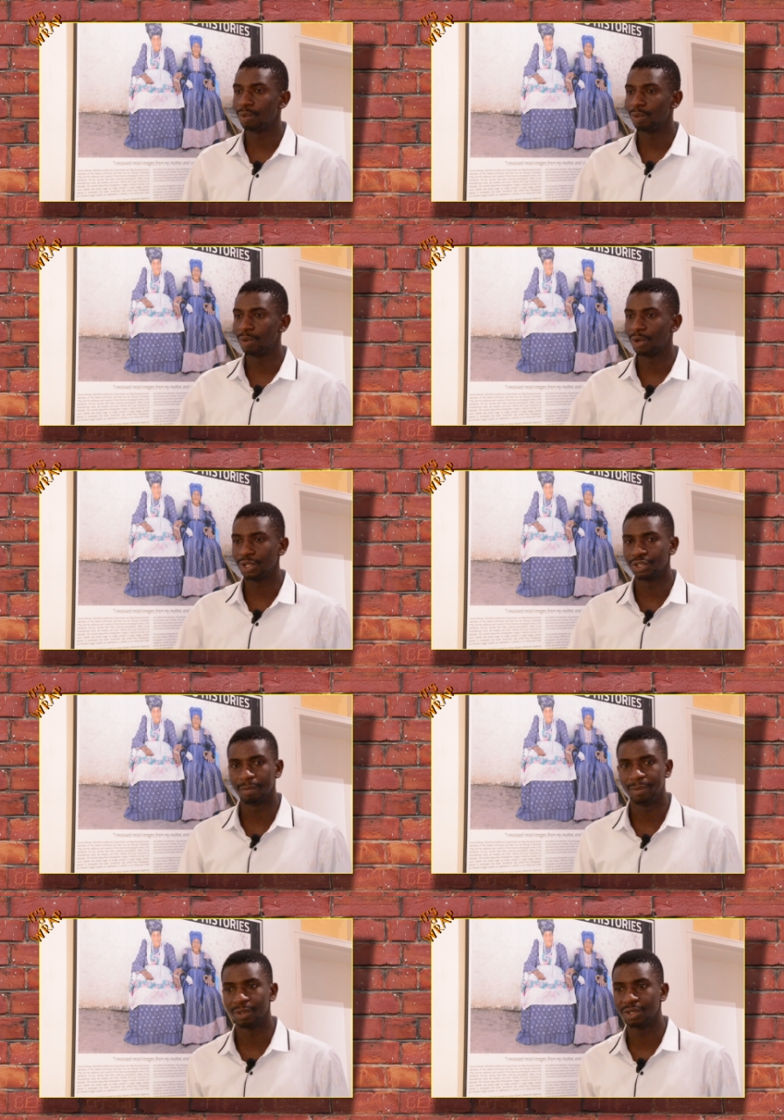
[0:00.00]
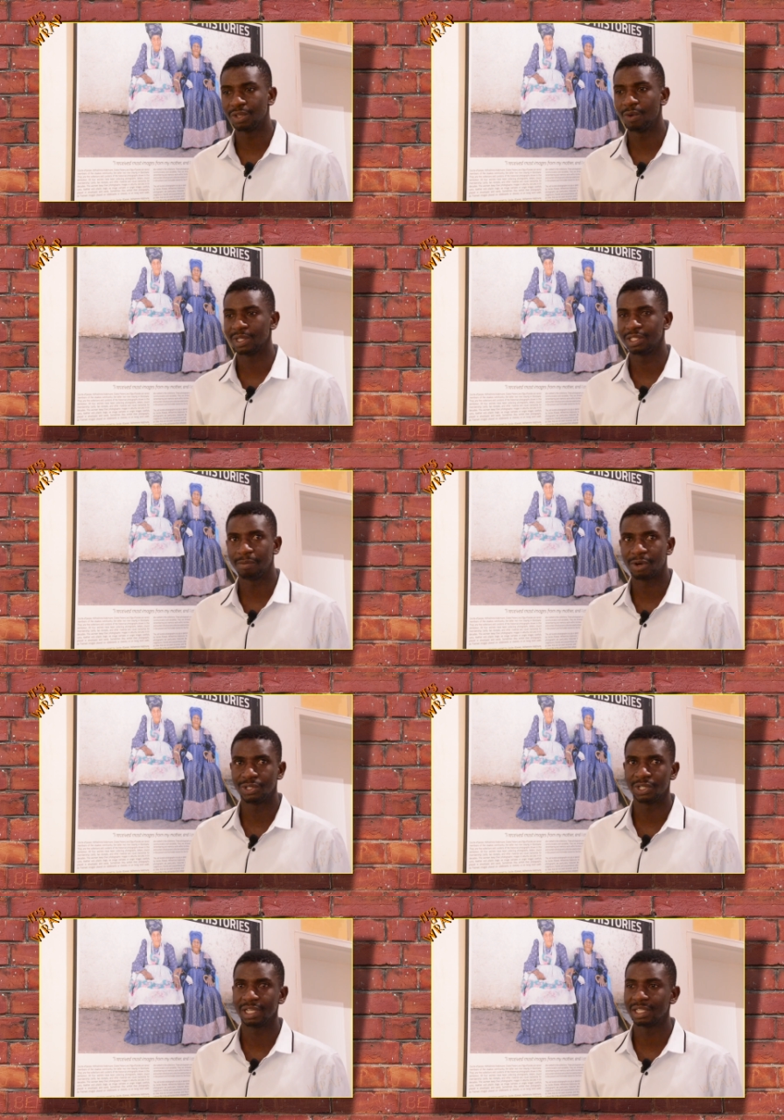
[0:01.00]
to contribute towards the
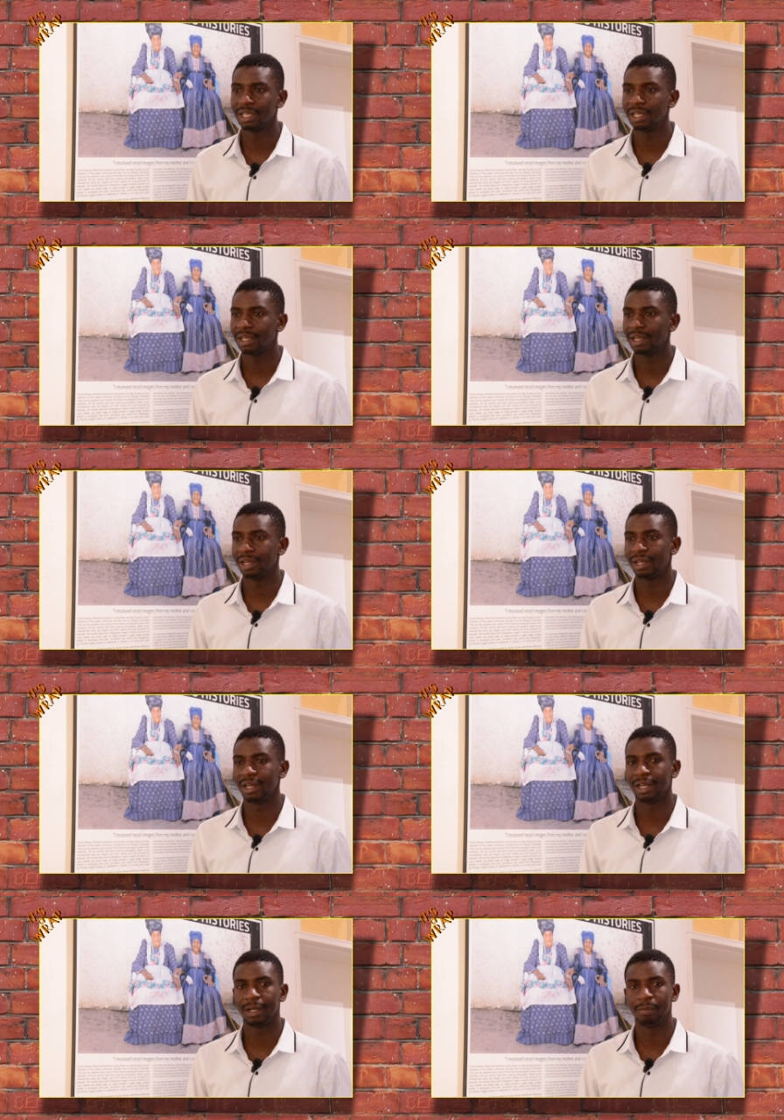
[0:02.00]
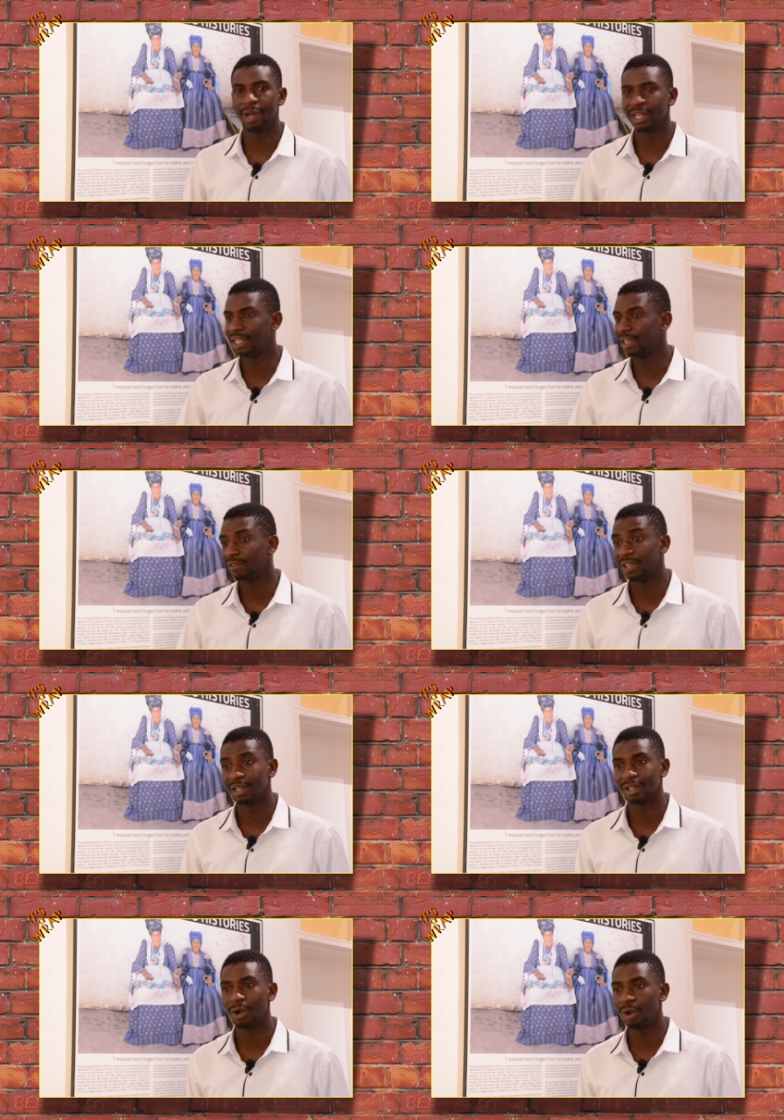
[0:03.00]
project by
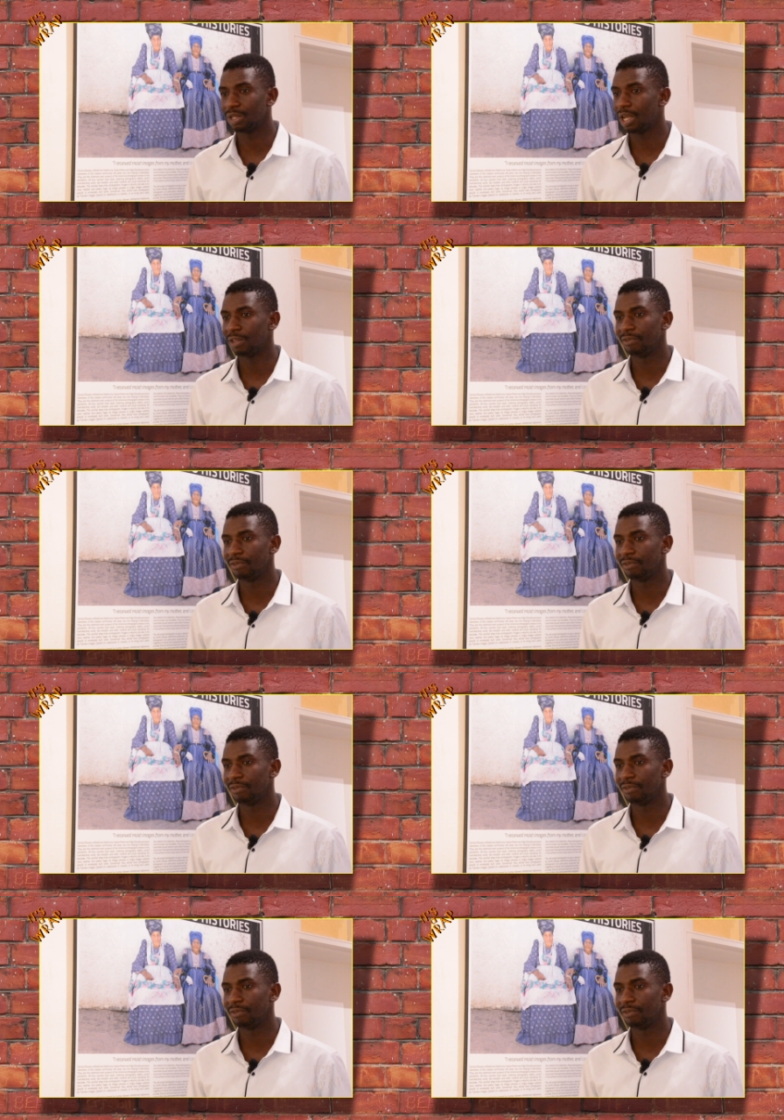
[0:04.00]
giving old